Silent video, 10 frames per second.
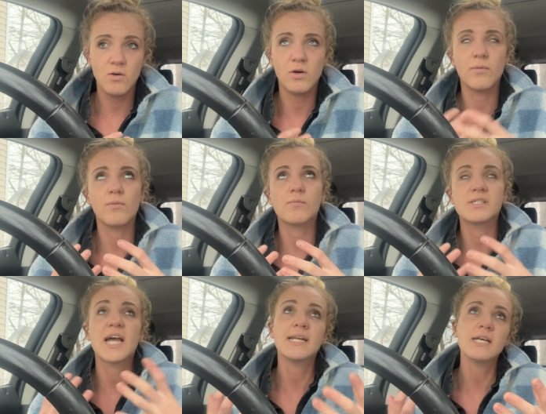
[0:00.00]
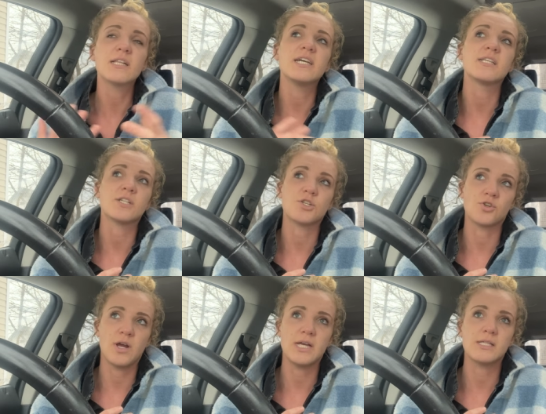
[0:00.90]
or technically it's a
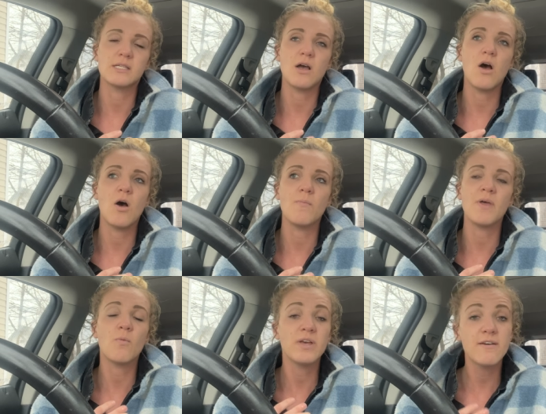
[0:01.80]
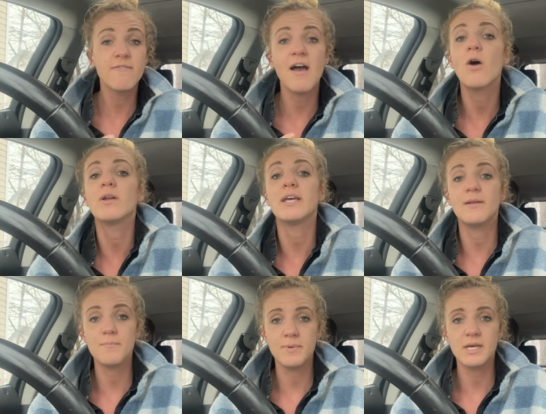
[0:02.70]
trait um, that we have found
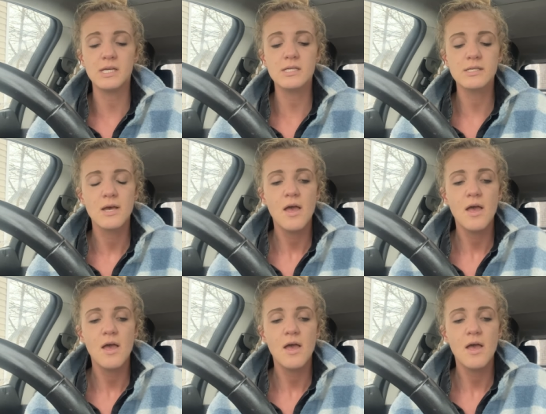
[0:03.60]
in bees